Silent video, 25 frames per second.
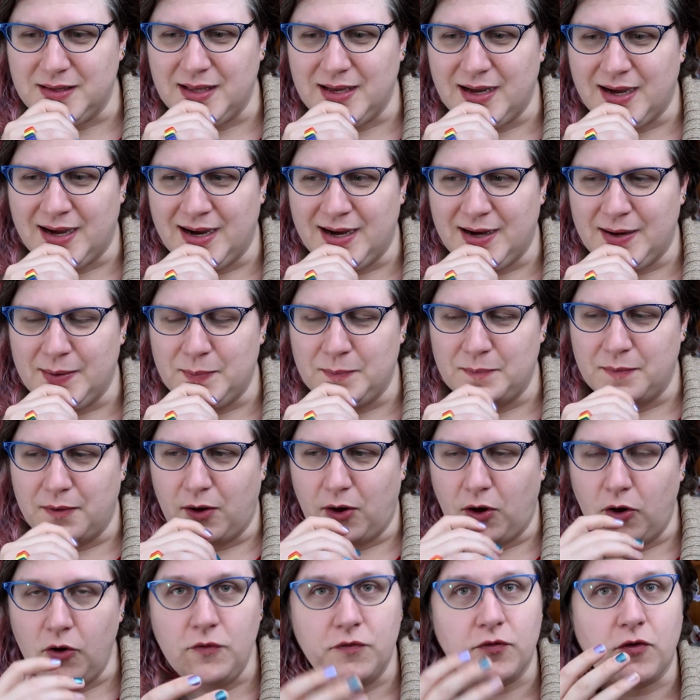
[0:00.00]
um,
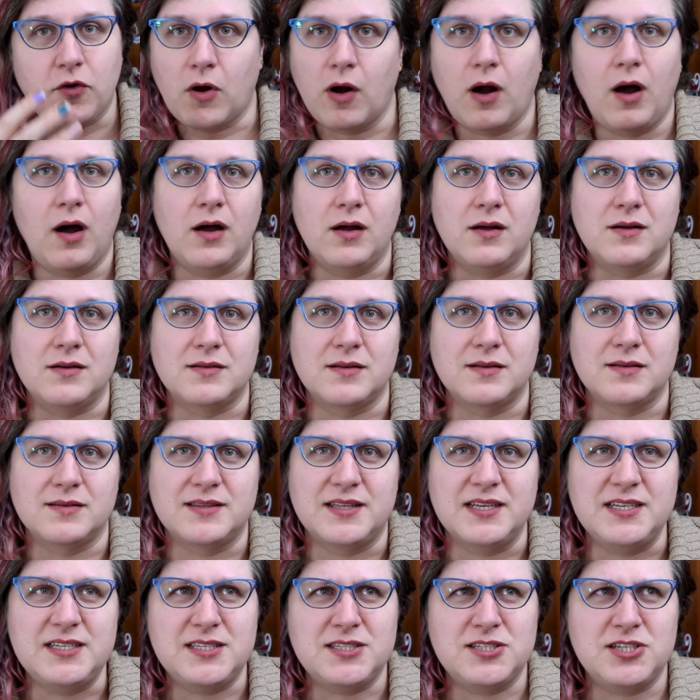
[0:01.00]
overall,
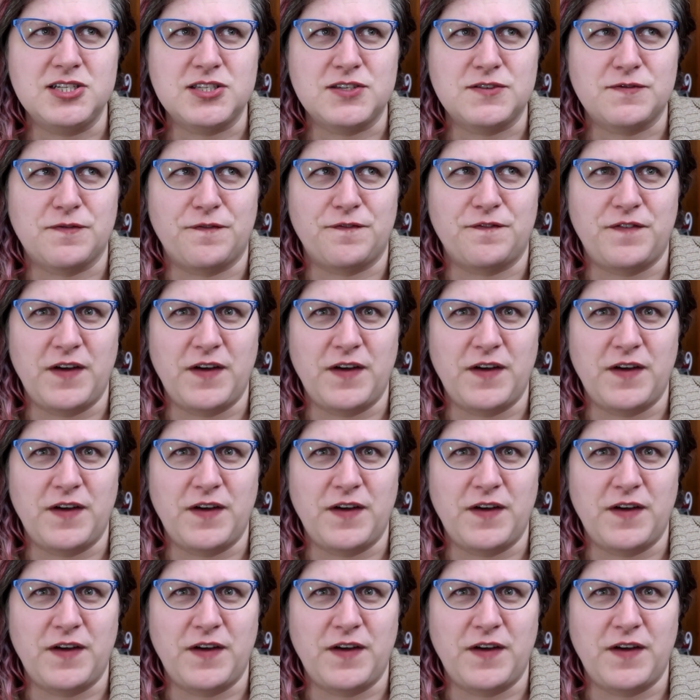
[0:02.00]
this just